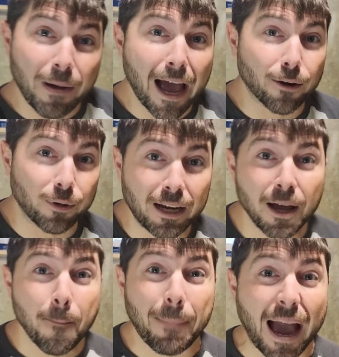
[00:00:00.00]
battery,
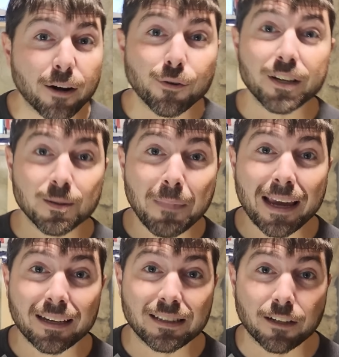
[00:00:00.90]
batteries
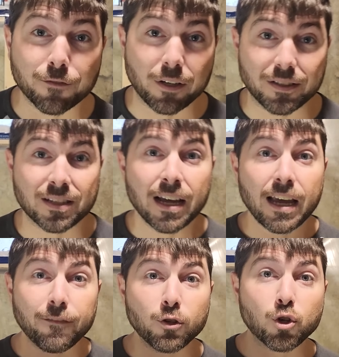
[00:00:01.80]
make a difference.
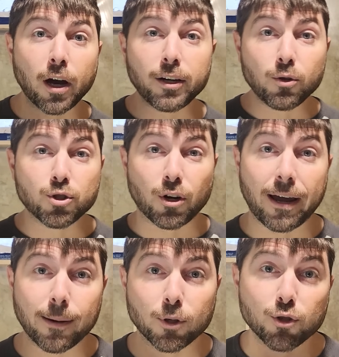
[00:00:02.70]
If you try to use your
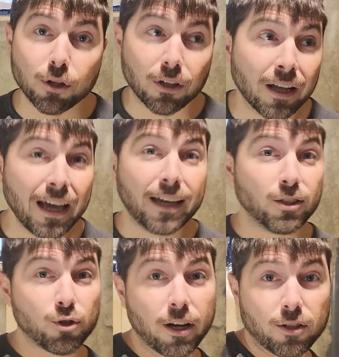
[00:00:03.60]
hammer drill and
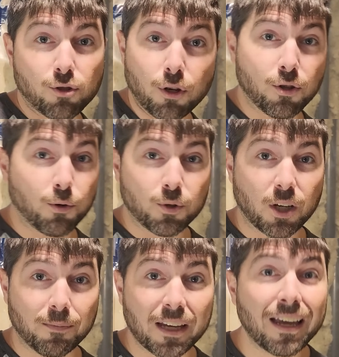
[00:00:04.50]
you try to drill through
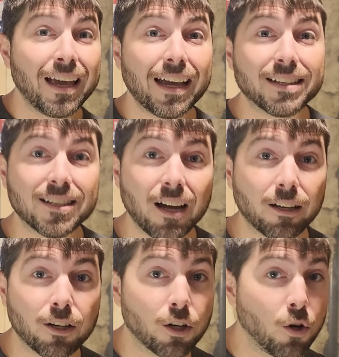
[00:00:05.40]
something, it's
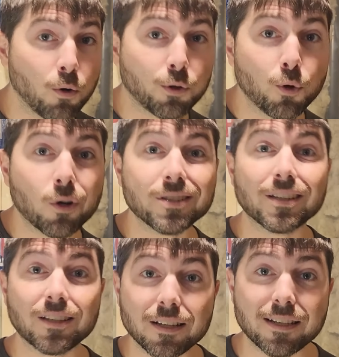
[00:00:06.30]
not gonna go through because
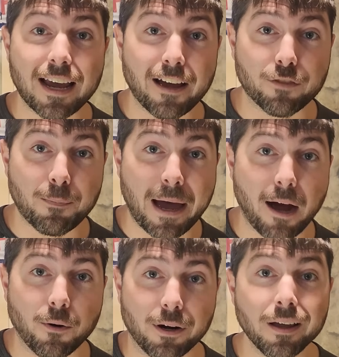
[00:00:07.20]
it doesn't have the
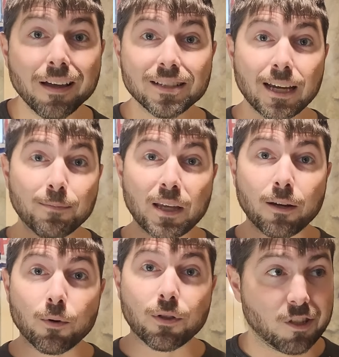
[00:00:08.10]
power. Same
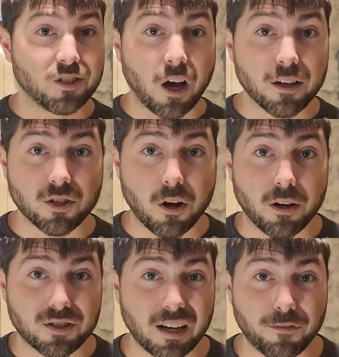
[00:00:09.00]
thing with
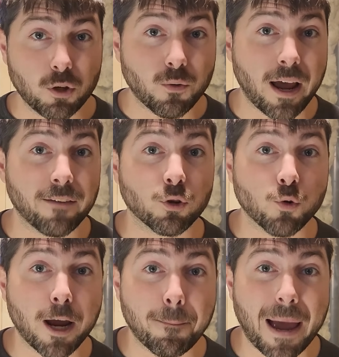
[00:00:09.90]
sawzalls. If you don't have the
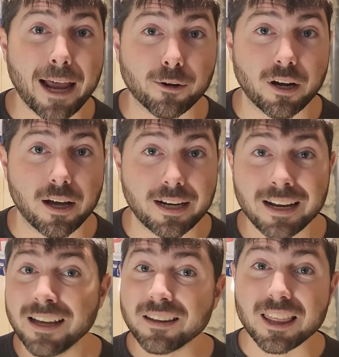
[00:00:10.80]
right battery on it,
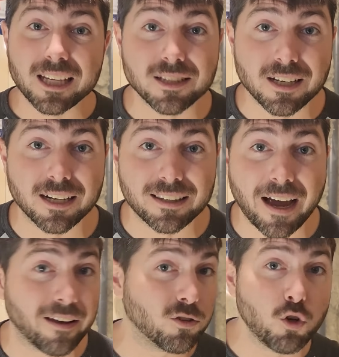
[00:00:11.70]
the thing's gonna
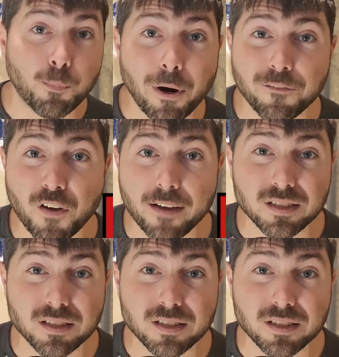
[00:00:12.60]
die in 2.5